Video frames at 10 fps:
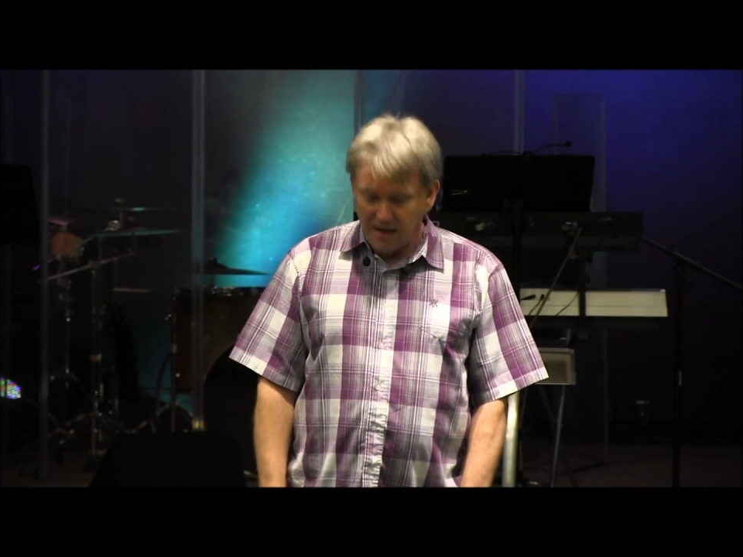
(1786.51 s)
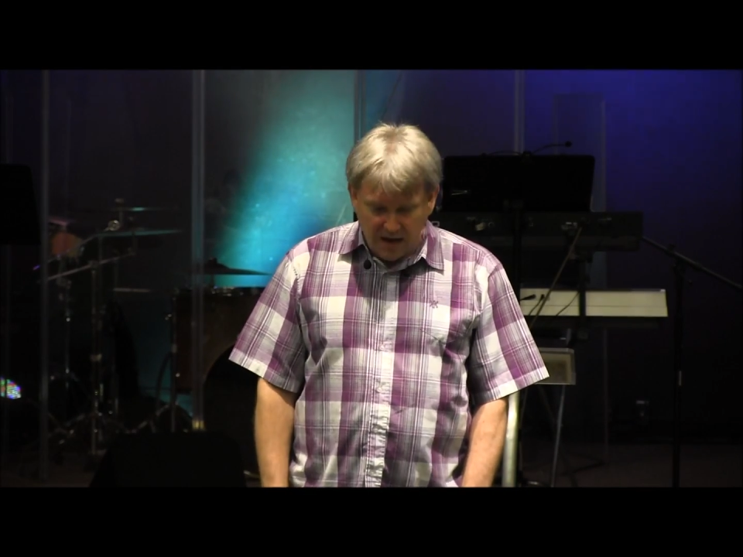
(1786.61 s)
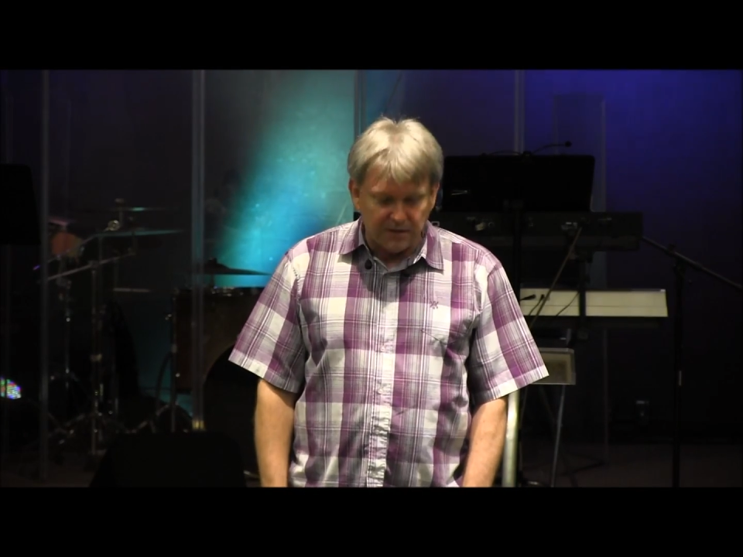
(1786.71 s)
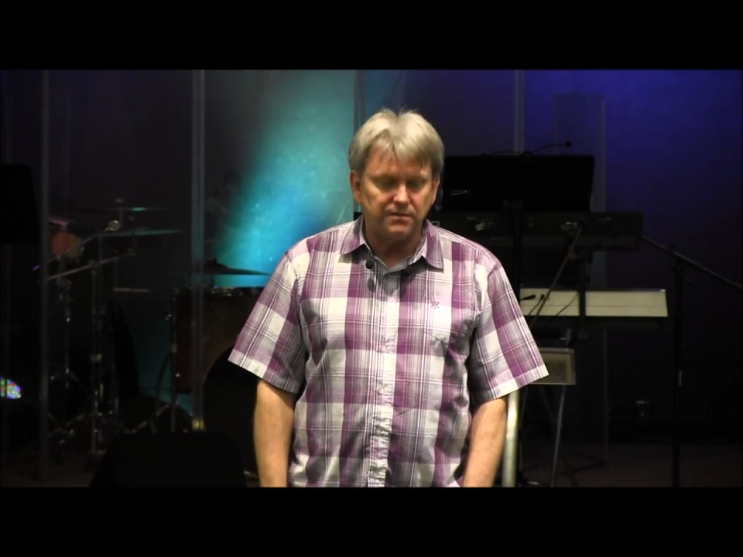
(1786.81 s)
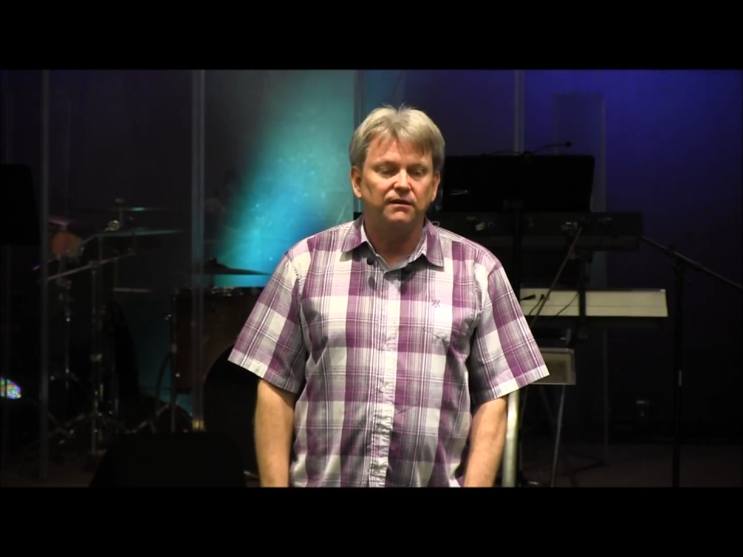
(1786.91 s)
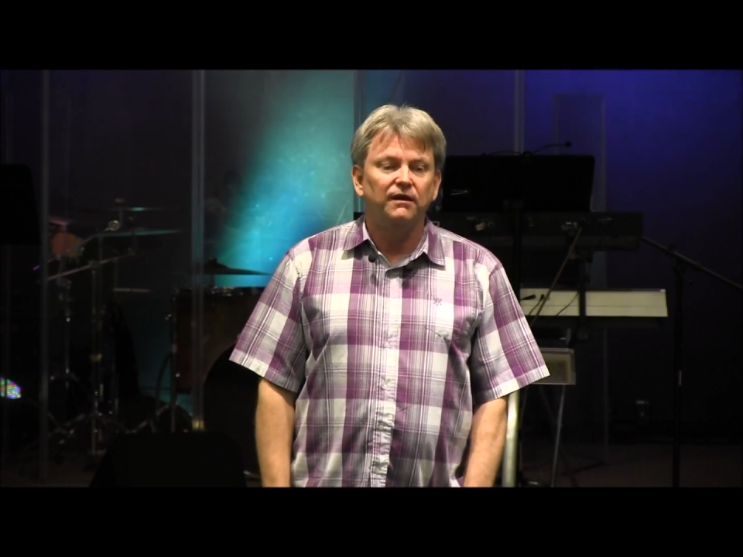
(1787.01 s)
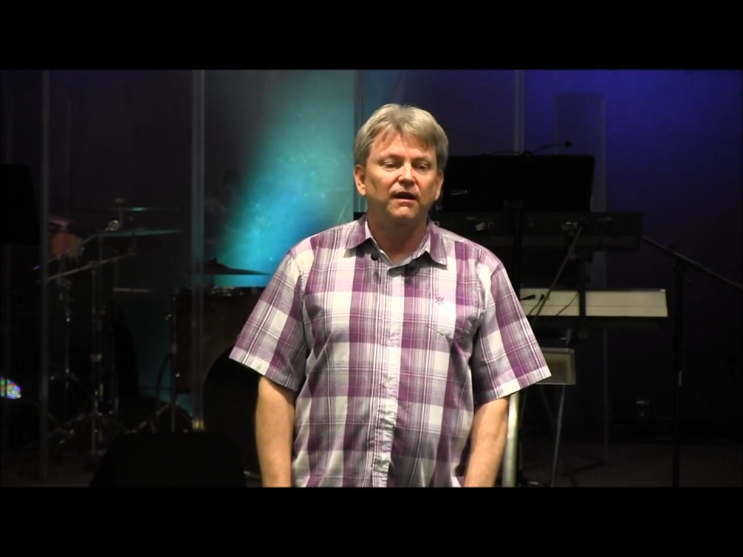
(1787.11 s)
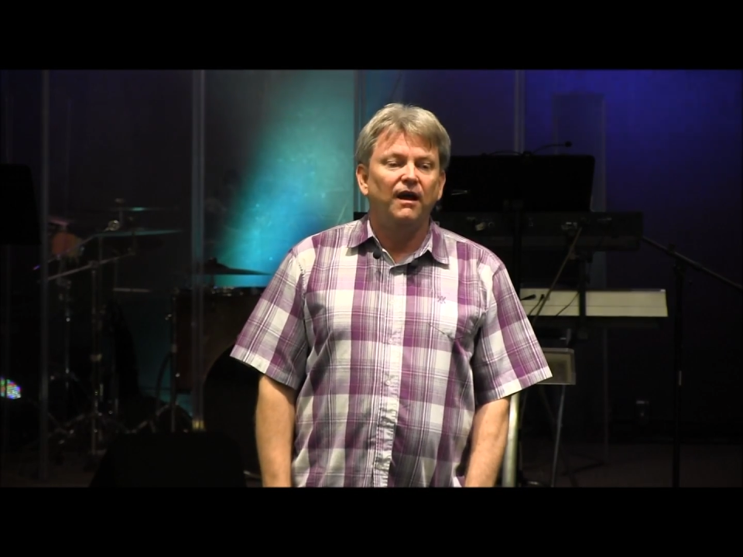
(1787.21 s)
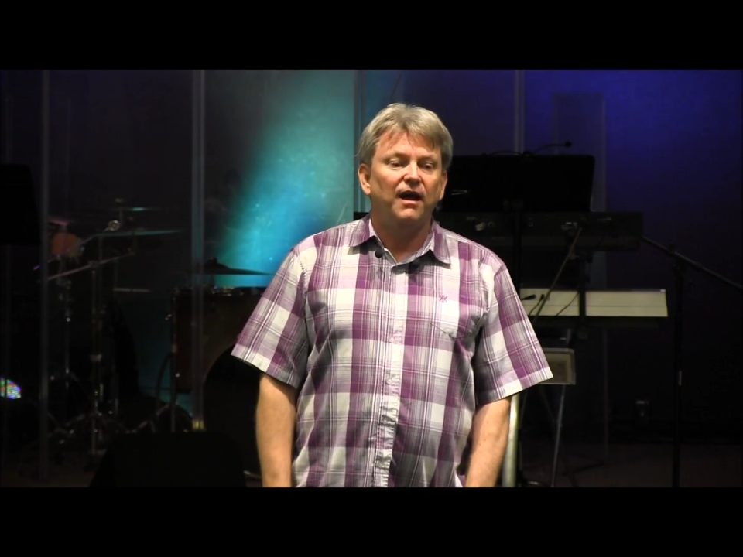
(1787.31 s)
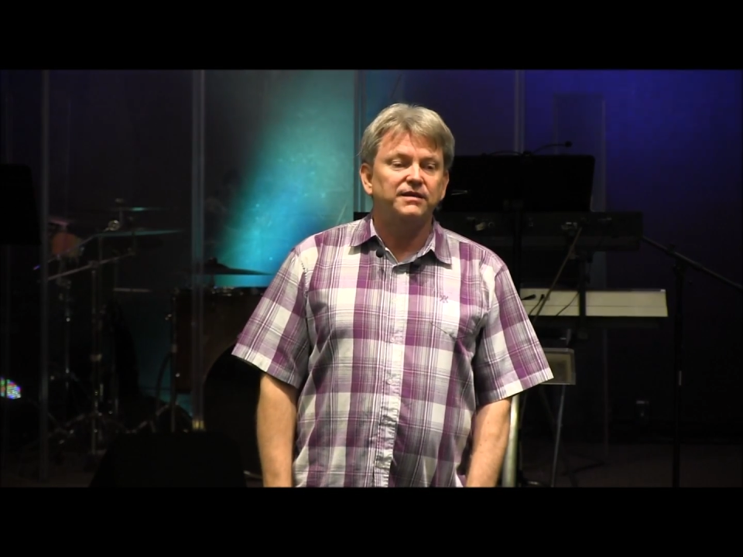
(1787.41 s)
Yes.
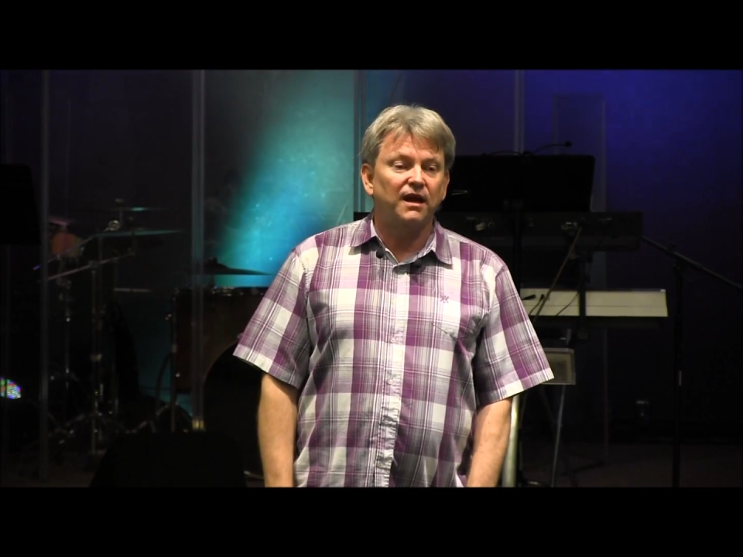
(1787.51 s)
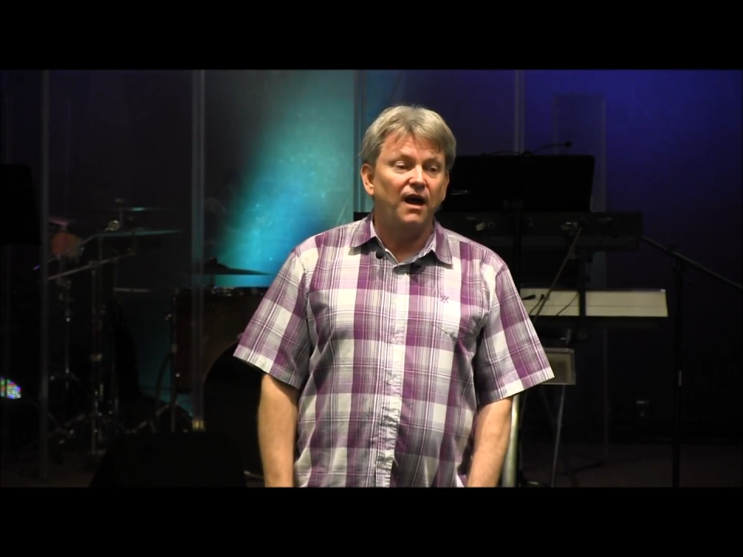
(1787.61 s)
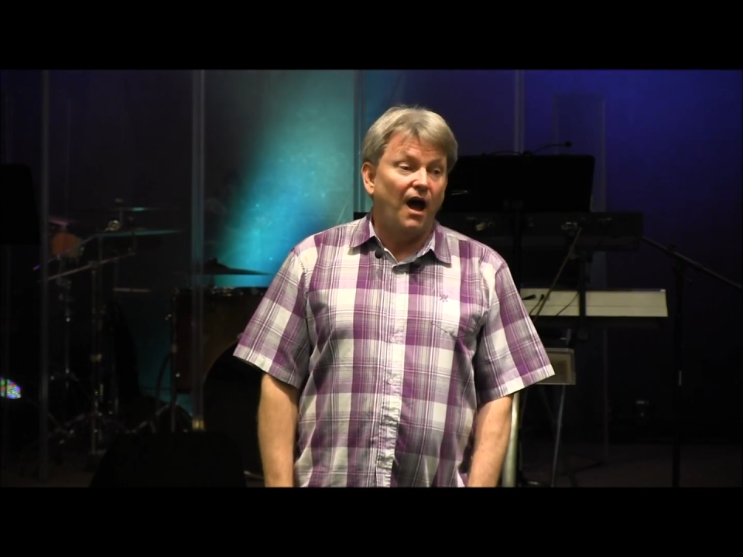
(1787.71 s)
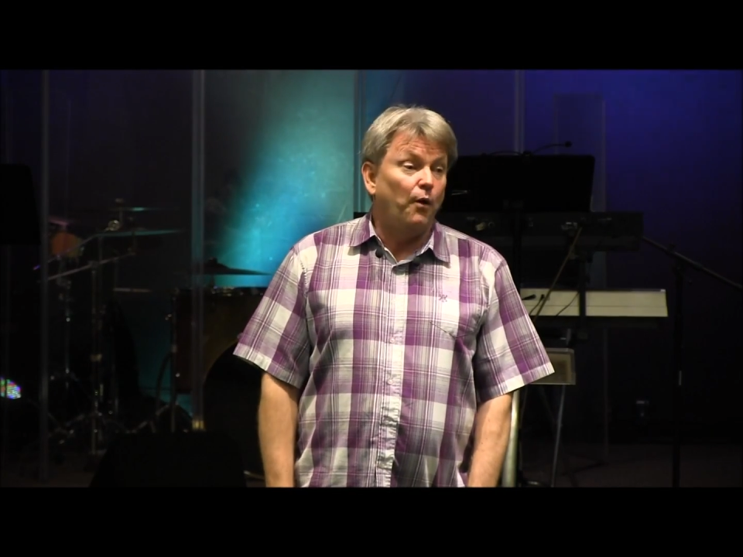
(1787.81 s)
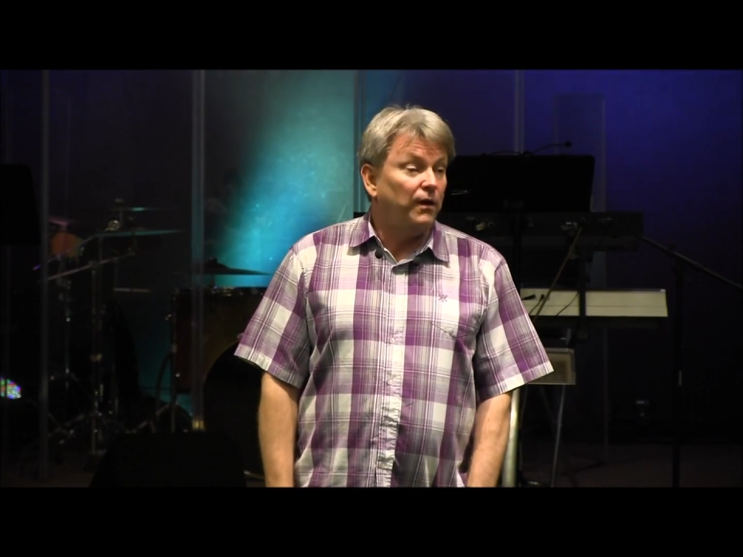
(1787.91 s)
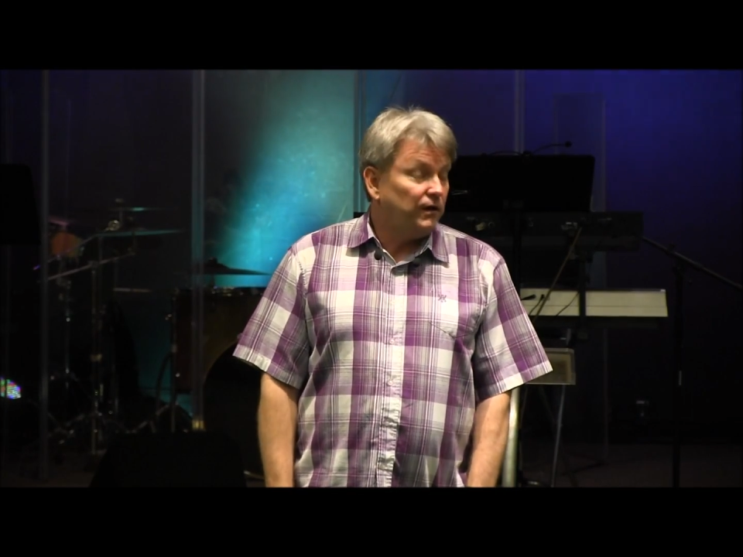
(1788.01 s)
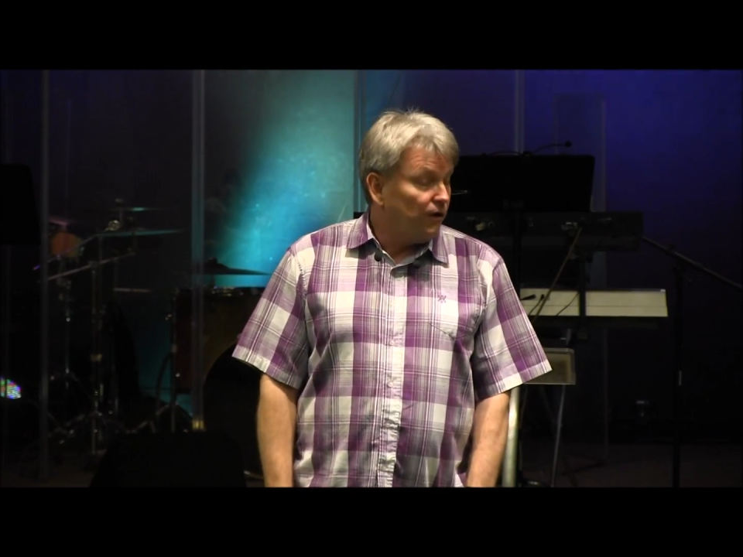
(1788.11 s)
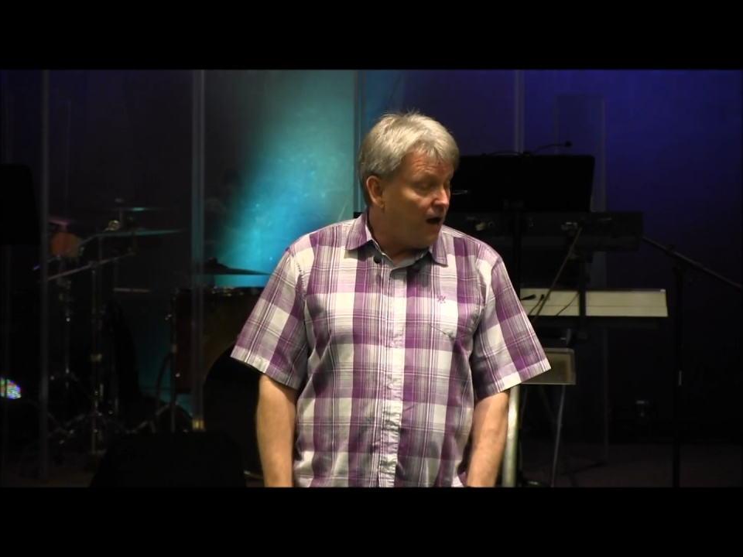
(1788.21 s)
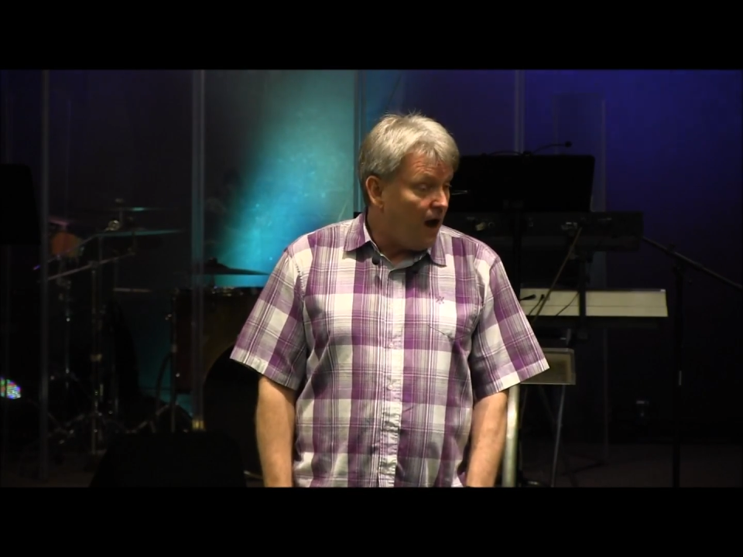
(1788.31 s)
Say, I want to learn